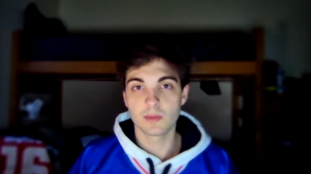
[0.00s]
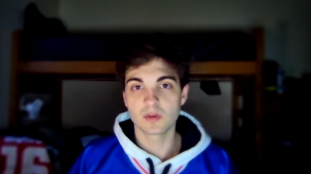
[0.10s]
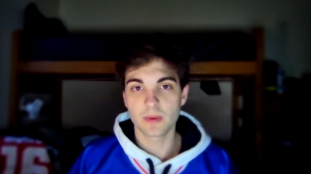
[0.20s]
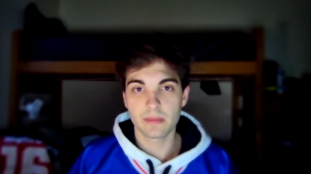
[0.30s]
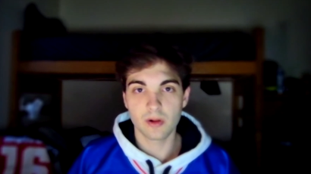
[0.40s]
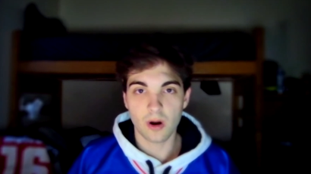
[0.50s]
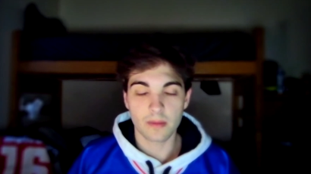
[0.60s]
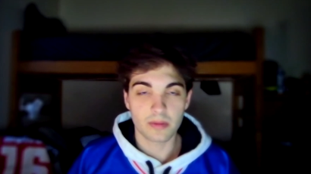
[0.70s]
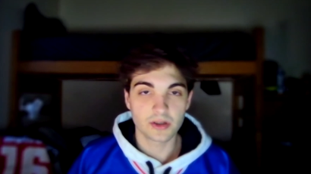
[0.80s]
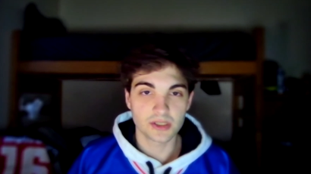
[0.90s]
Most people
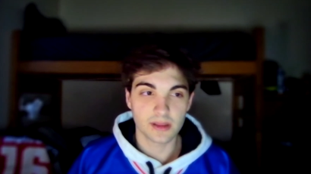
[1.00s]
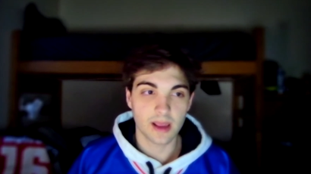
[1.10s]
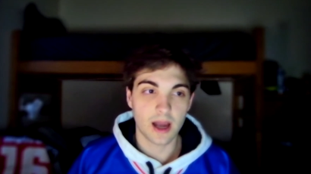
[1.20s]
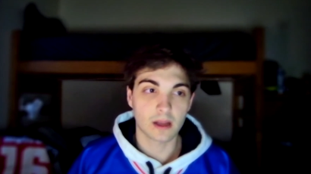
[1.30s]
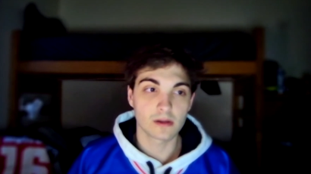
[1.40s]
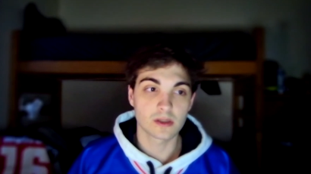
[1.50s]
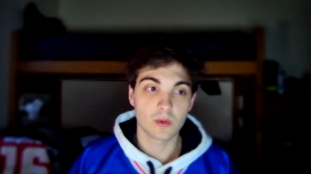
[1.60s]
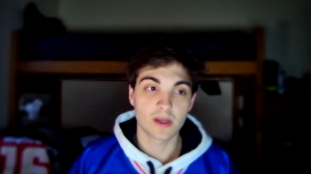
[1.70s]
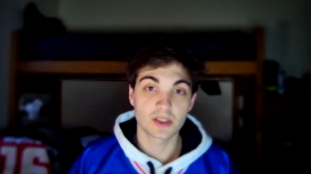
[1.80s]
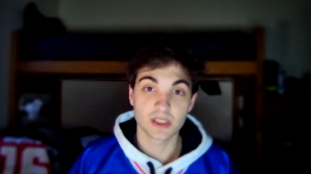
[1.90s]
aren't purchasing the Oculus
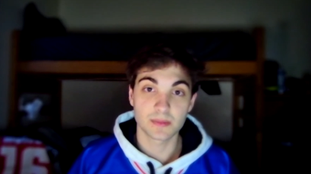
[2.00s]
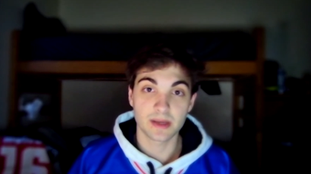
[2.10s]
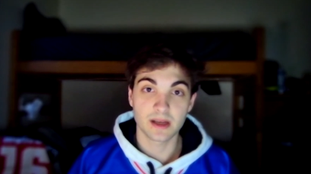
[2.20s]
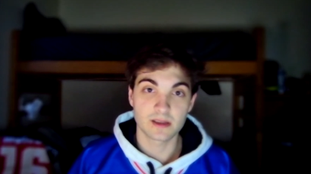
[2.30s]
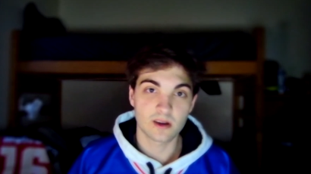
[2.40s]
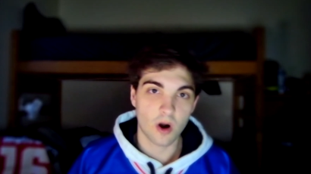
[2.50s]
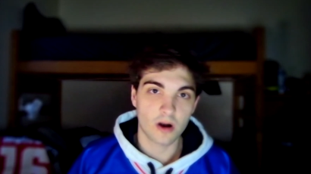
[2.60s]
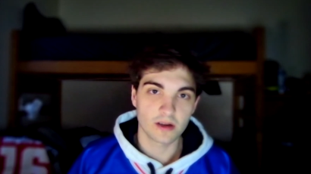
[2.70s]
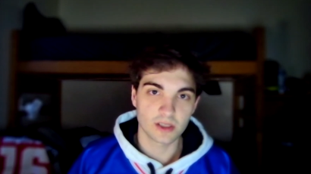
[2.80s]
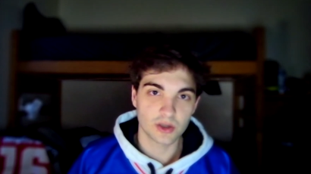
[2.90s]
Quest just because they're
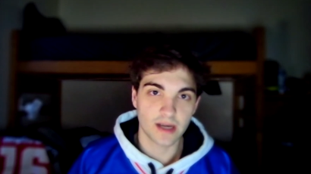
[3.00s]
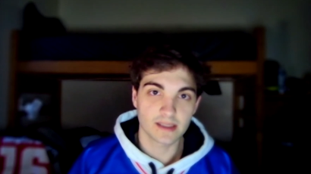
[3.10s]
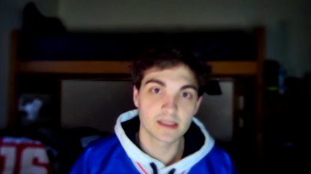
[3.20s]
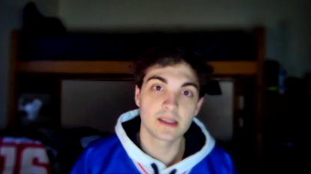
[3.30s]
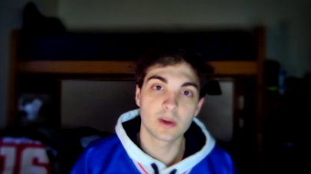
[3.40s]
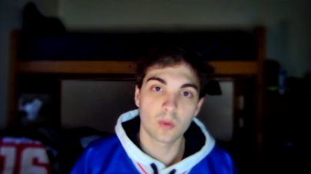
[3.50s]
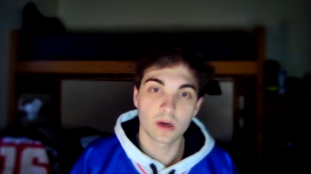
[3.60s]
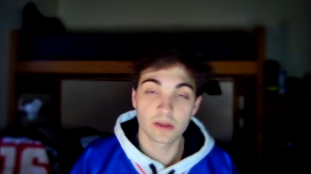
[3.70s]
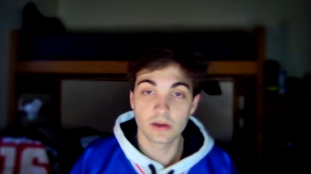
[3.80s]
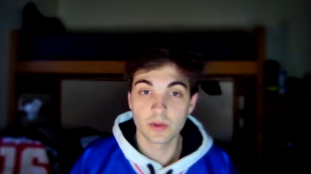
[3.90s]
artists trying to see their
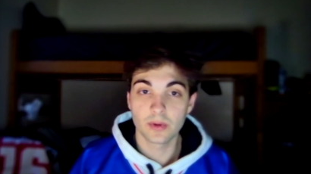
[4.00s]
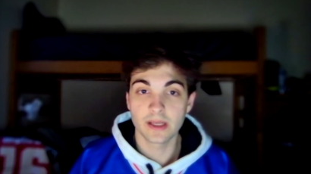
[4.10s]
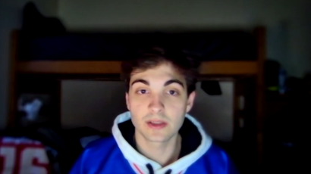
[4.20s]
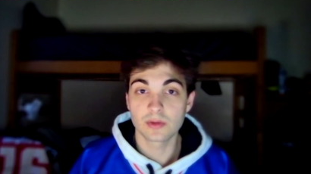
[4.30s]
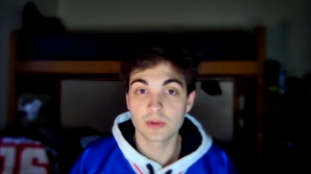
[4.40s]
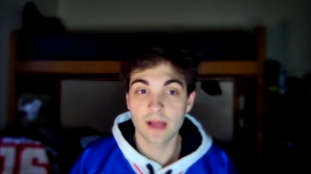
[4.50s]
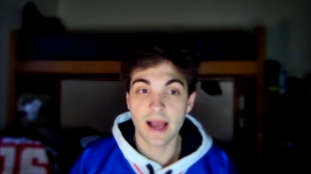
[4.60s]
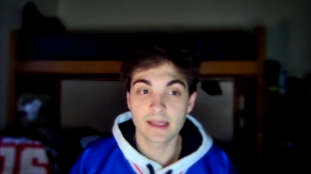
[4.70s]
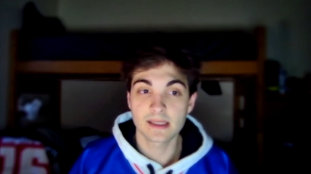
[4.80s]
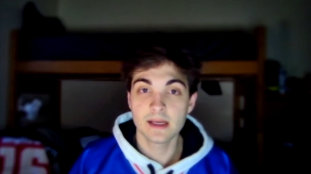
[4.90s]
work. They're doing it to
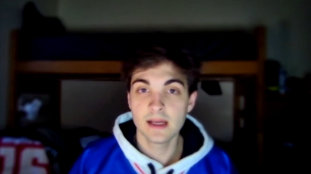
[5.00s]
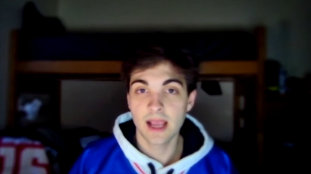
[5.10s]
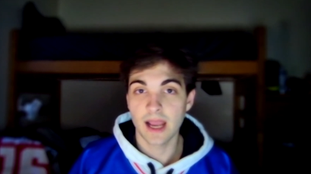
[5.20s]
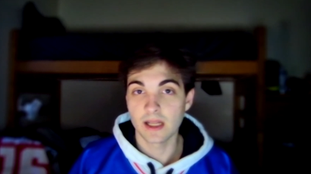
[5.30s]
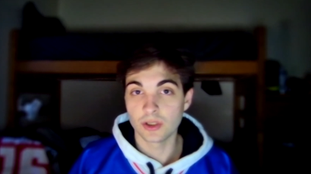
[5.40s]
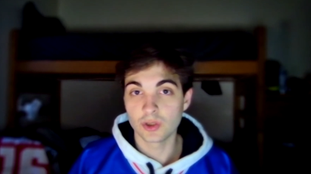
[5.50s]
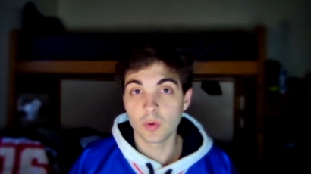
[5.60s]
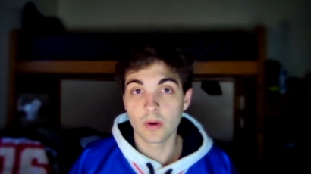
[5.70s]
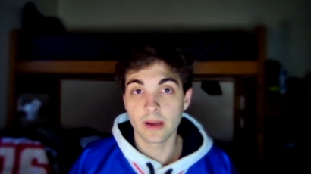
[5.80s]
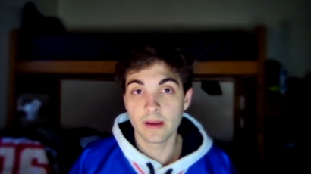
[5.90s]
relax and
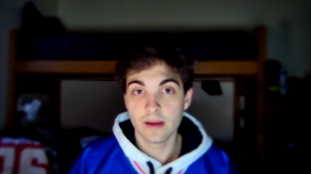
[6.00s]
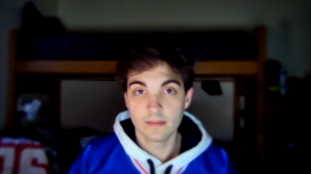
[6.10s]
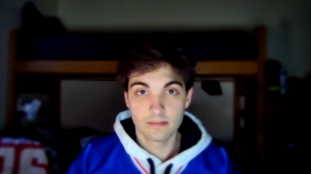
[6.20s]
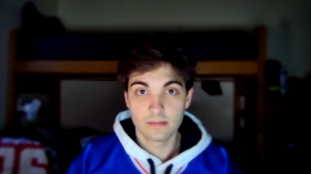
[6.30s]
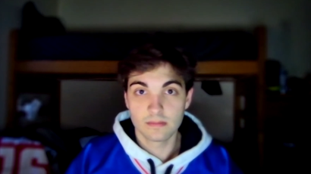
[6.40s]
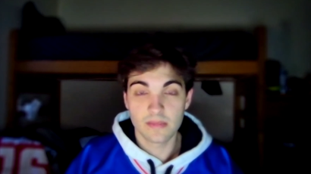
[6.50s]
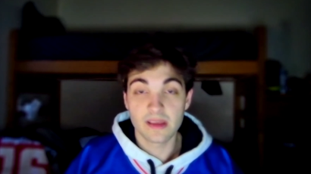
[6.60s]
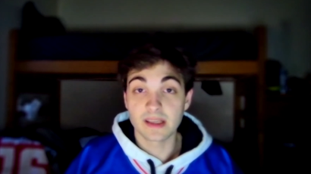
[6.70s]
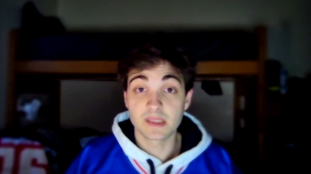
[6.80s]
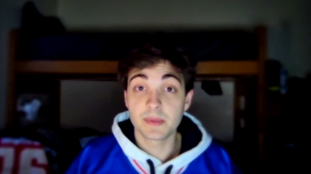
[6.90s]
enjoy
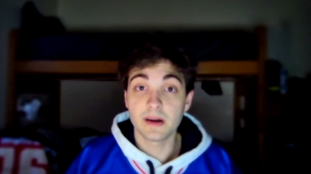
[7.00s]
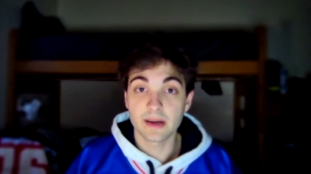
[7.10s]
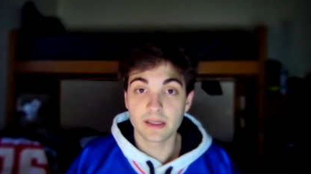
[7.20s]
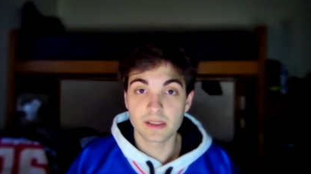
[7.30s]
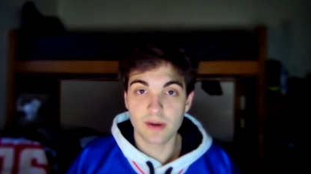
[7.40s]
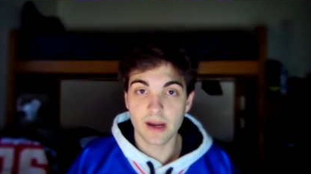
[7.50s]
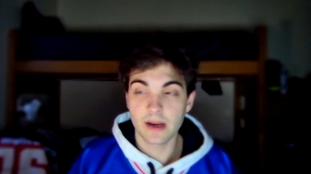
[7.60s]
the experience, right?